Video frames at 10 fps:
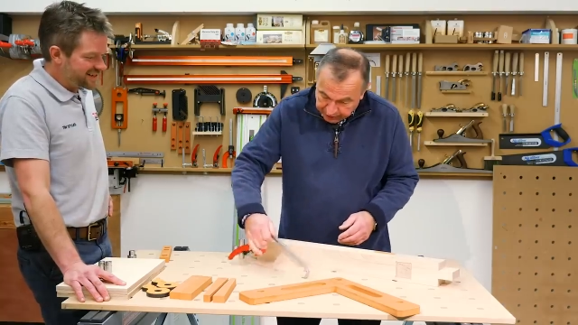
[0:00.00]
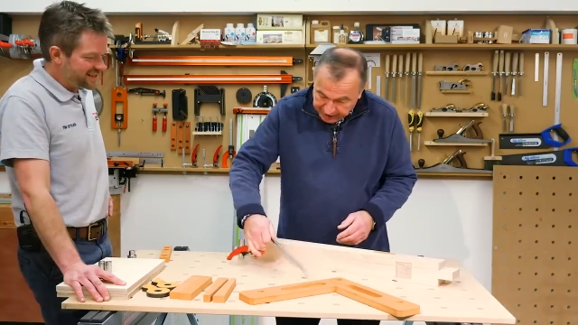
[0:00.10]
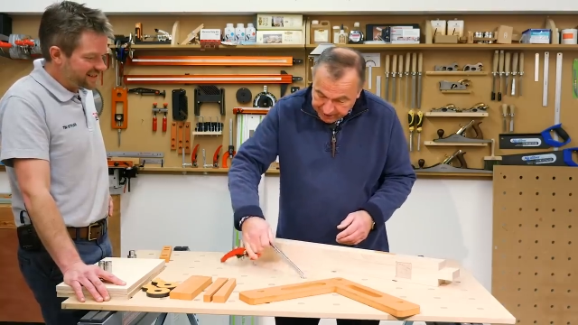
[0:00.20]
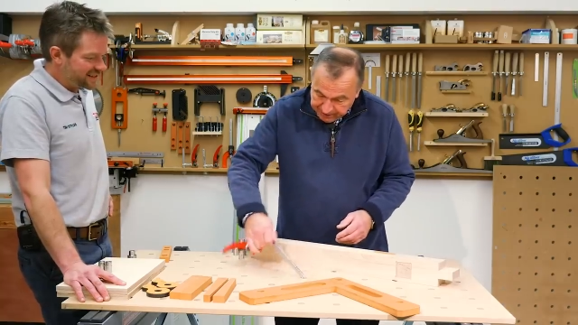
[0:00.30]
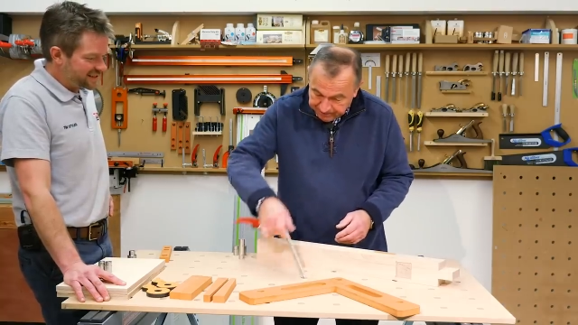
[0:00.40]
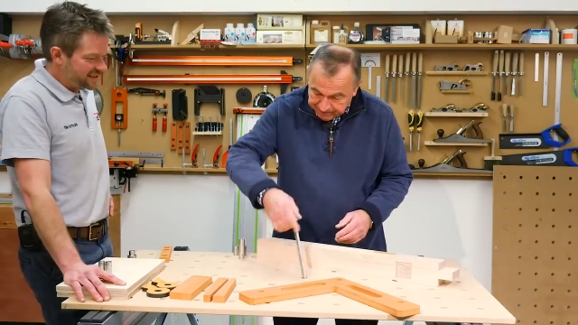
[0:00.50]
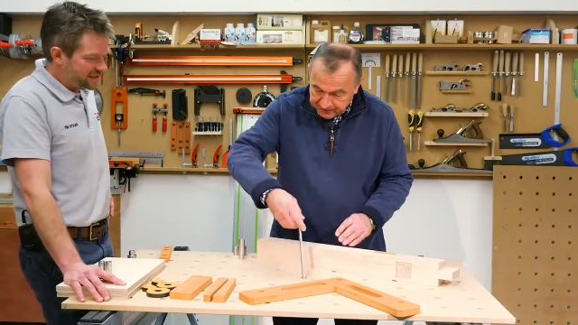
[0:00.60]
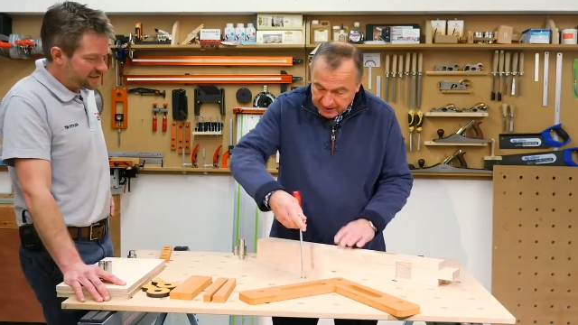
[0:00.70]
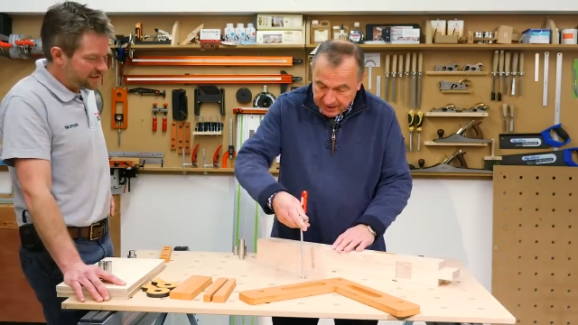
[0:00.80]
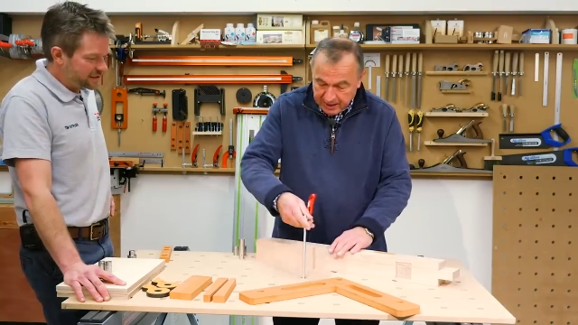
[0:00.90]
Speaker 1: there,
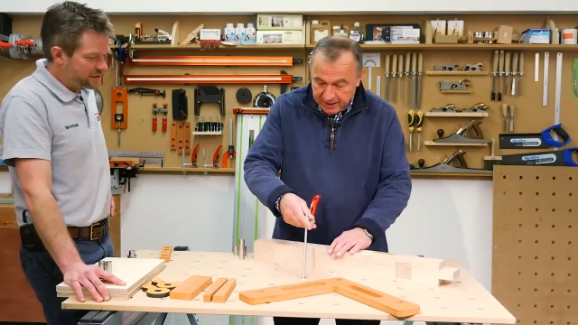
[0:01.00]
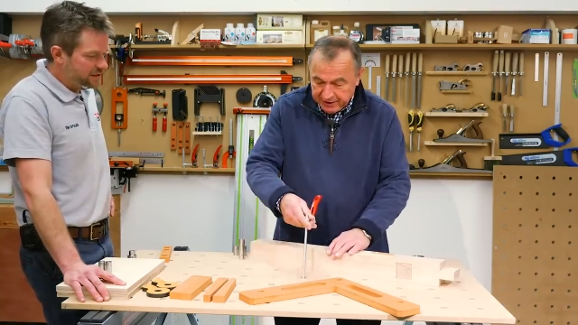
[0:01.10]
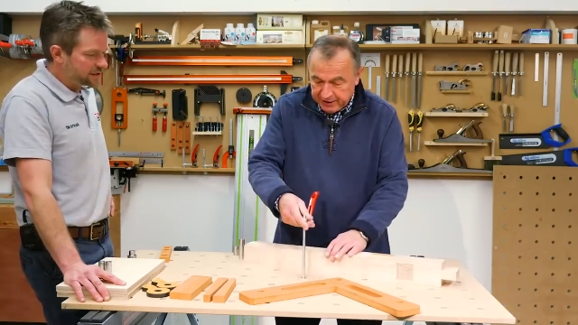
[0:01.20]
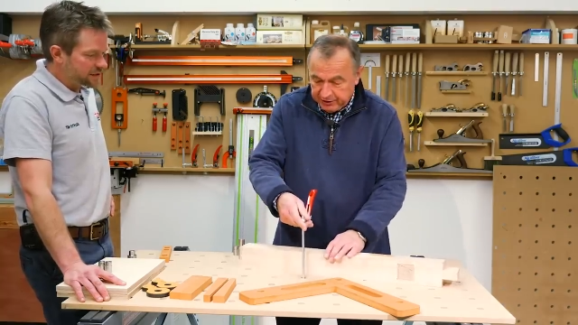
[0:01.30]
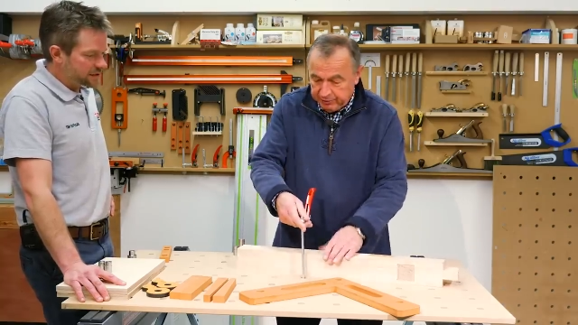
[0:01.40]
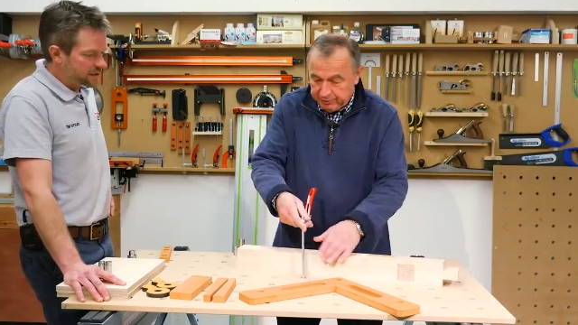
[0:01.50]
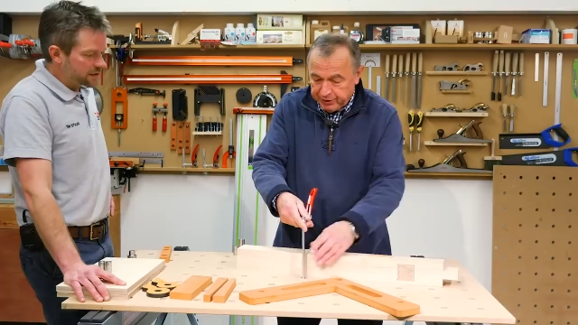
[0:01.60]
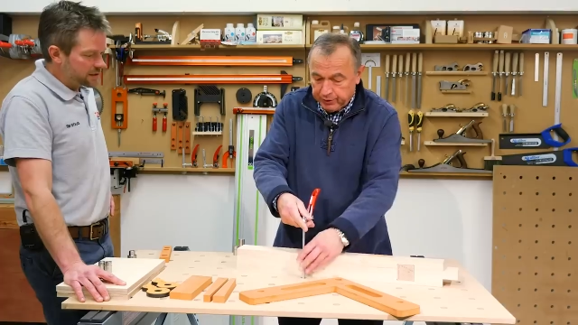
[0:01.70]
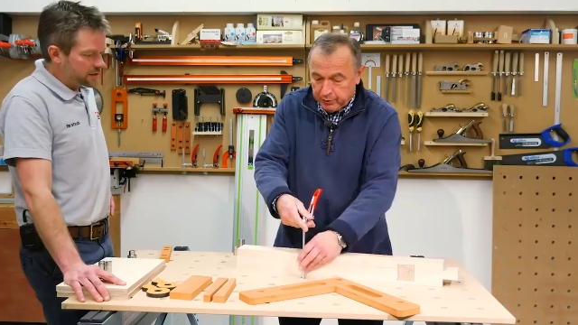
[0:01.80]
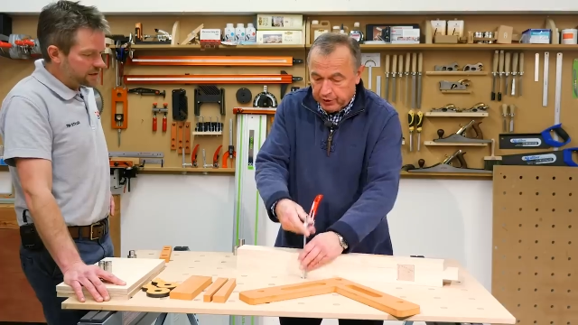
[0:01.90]
and then you
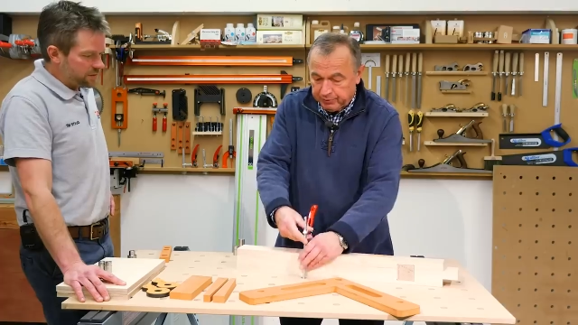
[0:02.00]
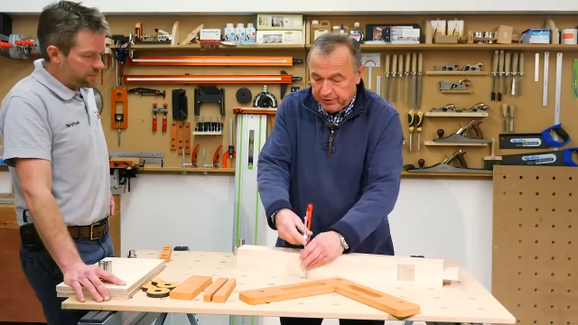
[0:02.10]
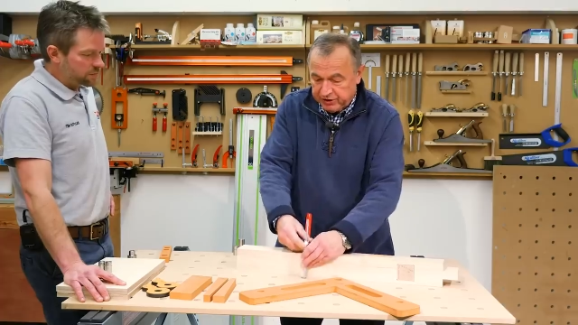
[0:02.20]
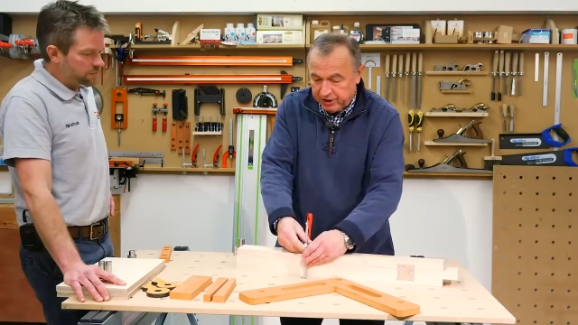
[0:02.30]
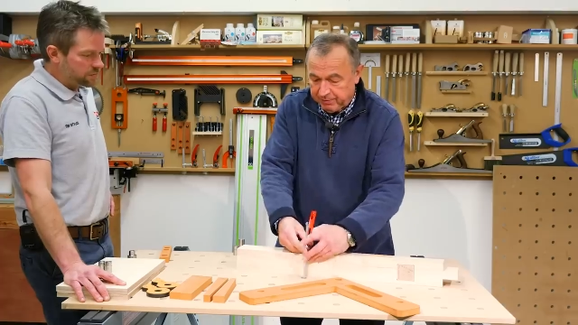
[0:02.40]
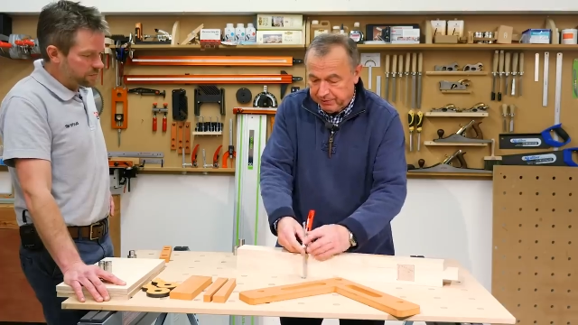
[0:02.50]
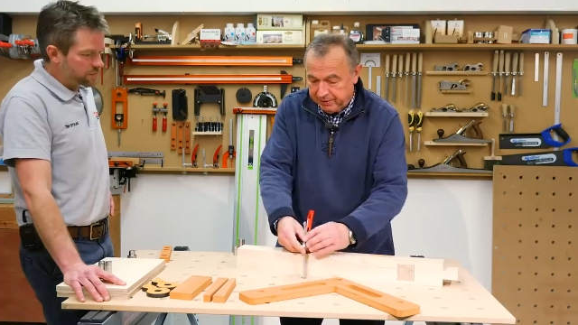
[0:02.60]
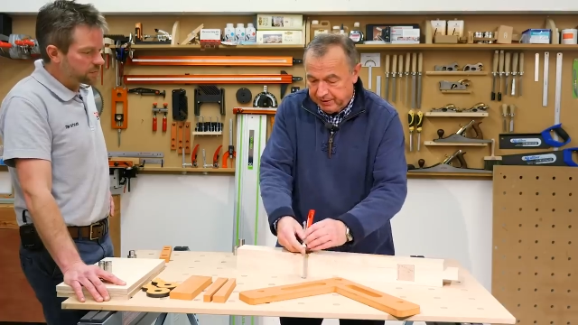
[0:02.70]
bring your workpiece up,